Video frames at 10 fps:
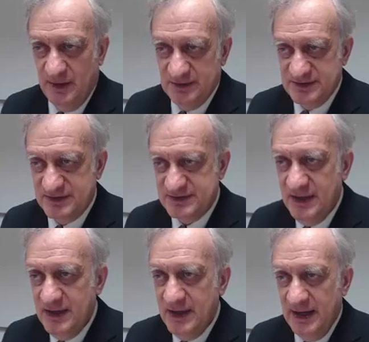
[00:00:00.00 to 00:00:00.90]
houses,
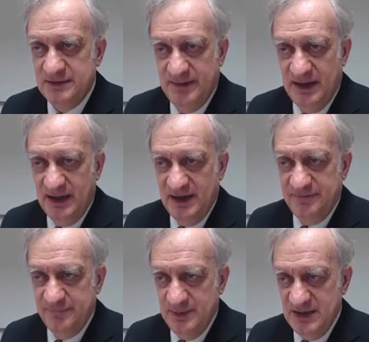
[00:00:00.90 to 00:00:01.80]
and there
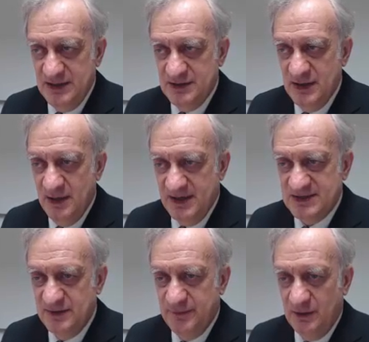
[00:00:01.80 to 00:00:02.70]
have been
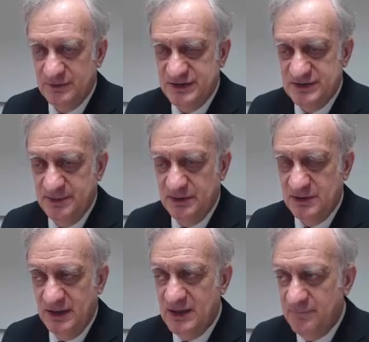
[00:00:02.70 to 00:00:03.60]
passive houses
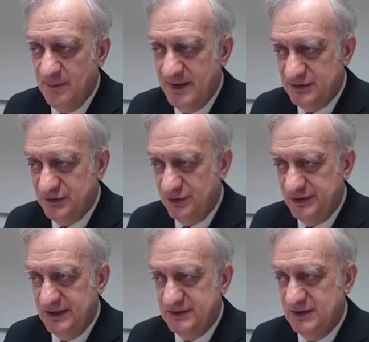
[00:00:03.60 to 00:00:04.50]
built in the
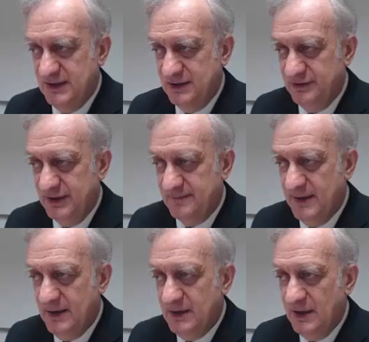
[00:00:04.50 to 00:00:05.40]
Mediterranean area.
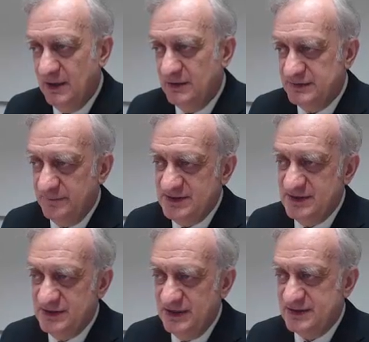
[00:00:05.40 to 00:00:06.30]
So this
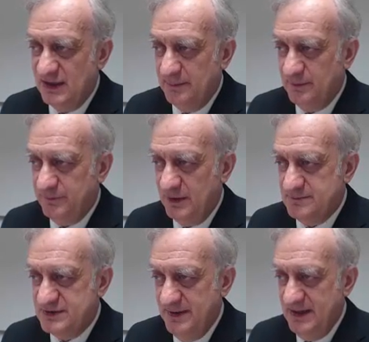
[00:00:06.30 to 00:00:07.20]
is an example from
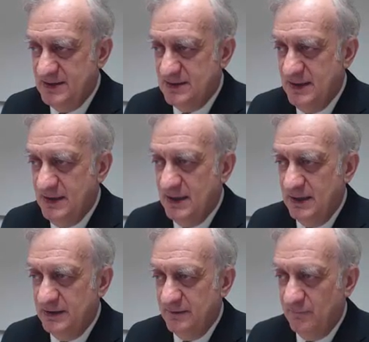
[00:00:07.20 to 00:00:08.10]
Spain,
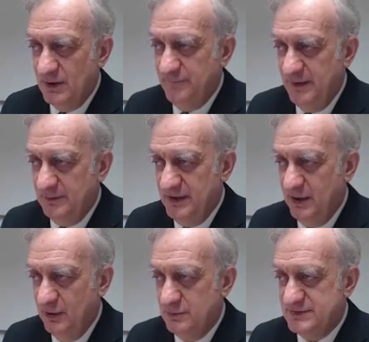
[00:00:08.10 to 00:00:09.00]
one-family
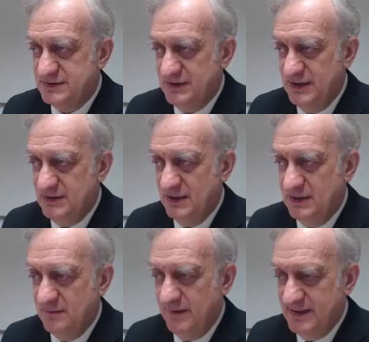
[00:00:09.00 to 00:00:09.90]
homes
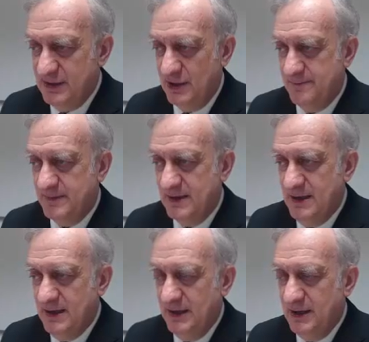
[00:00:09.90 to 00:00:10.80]
in Weira.
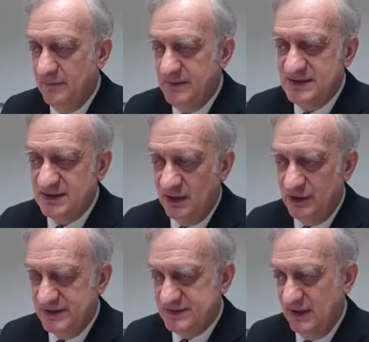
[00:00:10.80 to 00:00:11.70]
These
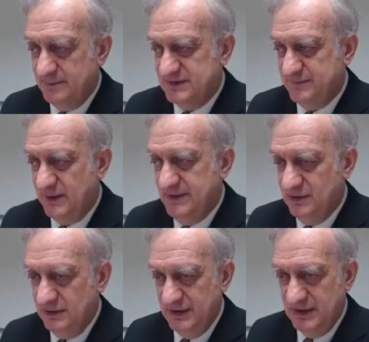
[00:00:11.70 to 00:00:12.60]
are examples from
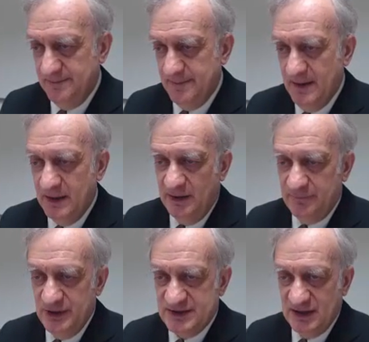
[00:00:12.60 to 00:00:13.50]
Italy,
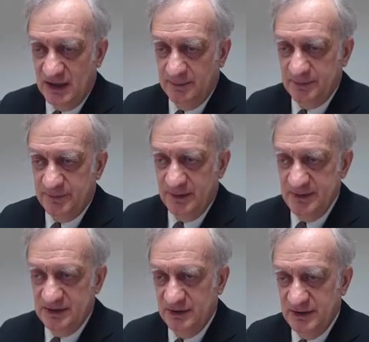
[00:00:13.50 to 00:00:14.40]
another example from
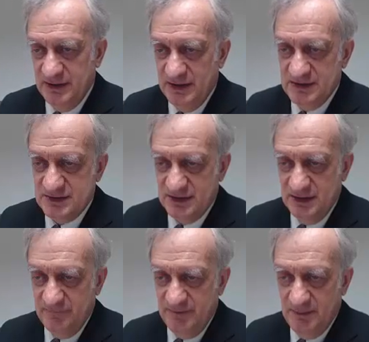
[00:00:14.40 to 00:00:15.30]
Italy, and
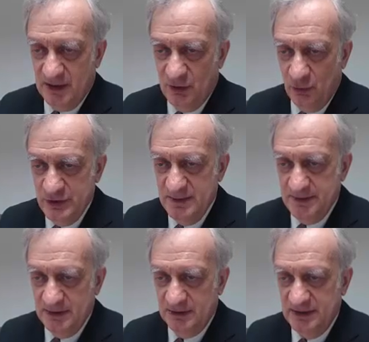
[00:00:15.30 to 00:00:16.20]
the Marconi
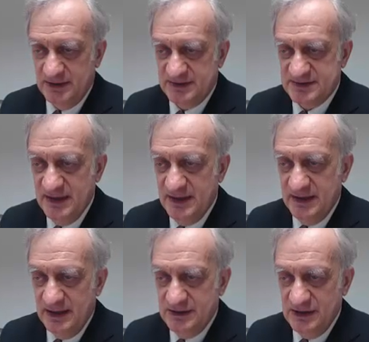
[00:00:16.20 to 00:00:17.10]
buildings
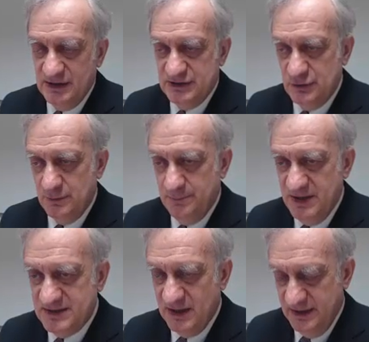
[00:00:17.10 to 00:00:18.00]
near to
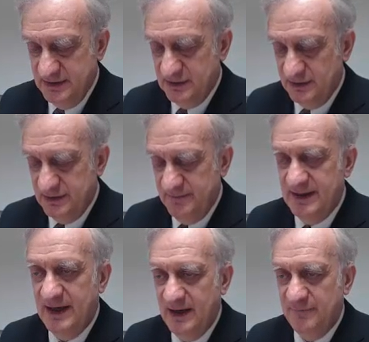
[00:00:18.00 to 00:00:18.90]
Pisa in Italy, they
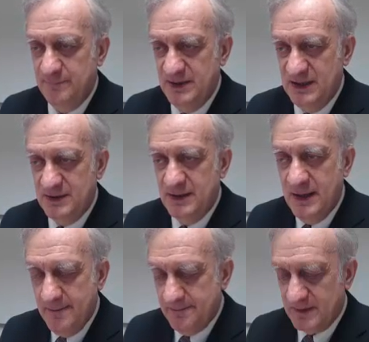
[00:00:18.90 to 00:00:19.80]
have been